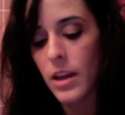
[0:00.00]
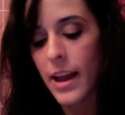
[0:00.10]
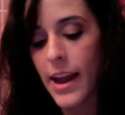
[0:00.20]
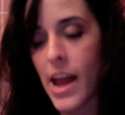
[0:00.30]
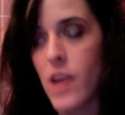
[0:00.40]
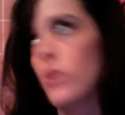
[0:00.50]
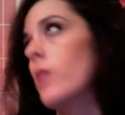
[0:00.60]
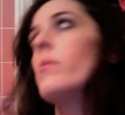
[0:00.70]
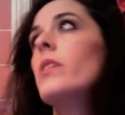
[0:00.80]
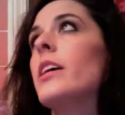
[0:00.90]
And
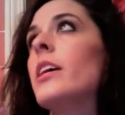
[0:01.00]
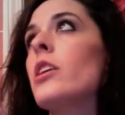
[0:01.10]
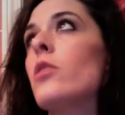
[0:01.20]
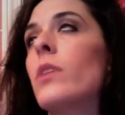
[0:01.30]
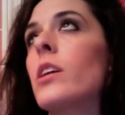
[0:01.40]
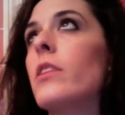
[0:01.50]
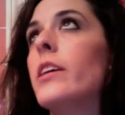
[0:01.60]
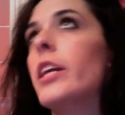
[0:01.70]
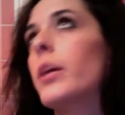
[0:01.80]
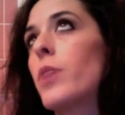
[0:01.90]
normally you want to
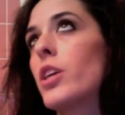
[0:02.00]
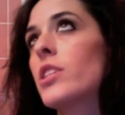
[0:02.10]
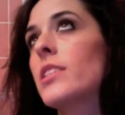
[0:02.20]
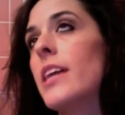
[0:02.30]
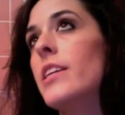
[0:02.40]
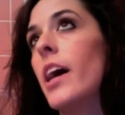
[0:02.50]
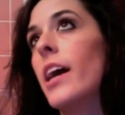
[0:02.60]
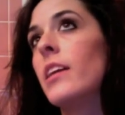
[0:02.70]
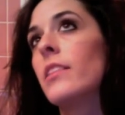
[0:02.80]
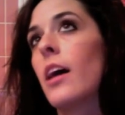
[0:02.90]
clean your brushes at
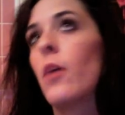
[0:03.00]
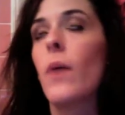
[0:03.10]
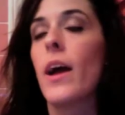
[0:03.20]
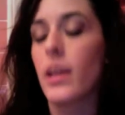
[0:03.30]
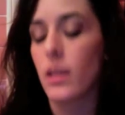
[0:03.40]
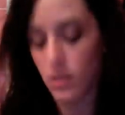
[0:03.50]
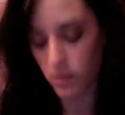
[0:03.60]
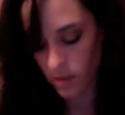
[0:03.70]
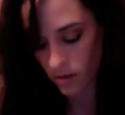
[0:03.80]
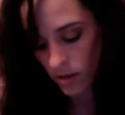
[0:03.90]
night, that way
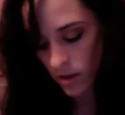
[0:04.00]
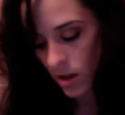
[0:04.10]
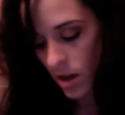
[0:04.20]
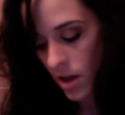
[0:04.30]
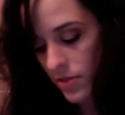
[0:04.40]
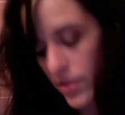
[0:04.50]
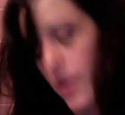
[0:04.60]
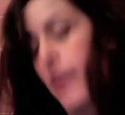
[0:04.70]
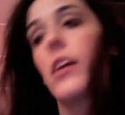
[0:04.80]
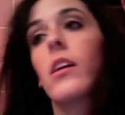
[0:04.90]

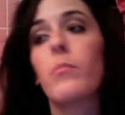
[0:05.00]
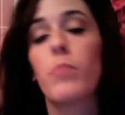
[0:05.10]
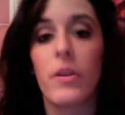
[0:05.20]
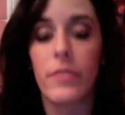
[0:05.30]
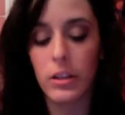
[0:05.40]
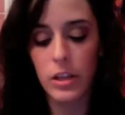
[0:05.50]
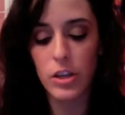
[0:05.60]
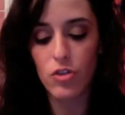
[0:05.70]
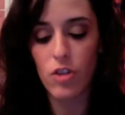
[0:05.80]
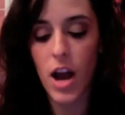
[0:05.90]
they're perfectly
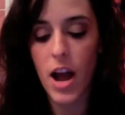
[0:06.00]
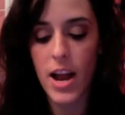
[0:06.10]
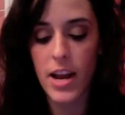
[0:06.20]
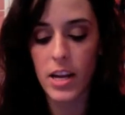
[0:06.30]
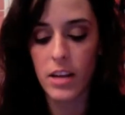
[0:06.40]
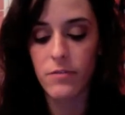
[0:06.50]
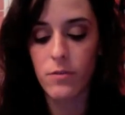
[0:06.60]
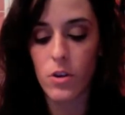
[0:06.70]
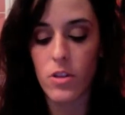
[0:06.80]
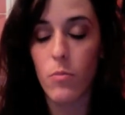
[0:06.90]
dry
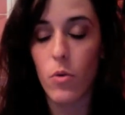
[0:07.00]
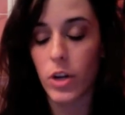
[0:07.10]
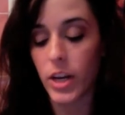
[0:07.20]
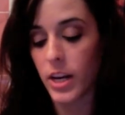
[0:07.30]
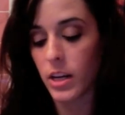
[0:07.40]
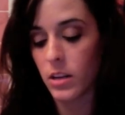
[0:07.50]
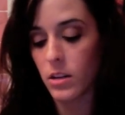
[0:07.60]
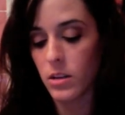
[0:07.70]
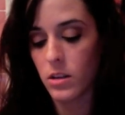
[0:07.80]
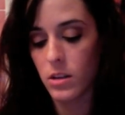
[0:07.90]
for the morning.
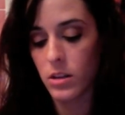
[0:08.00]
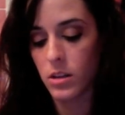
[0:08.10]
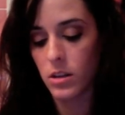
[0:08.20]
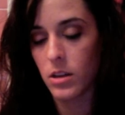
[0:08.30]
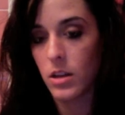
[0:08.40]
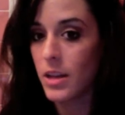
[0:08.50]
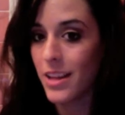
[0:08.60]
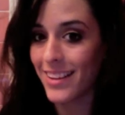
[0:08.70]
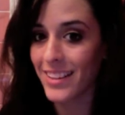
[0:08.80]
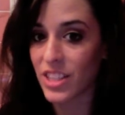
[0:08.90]

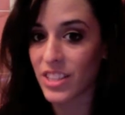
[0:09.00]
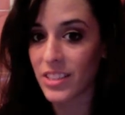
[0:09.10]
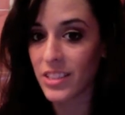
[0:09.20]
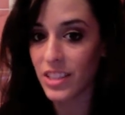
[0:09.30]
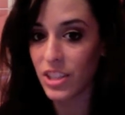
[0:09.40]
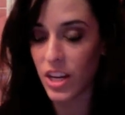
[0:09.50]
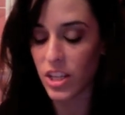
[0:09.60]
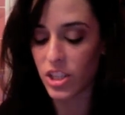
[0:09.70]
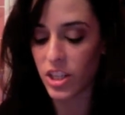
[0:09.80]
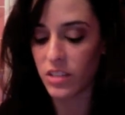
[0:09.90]
That's just a
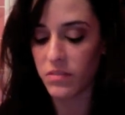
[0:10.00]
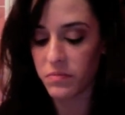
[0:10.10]
suggestion.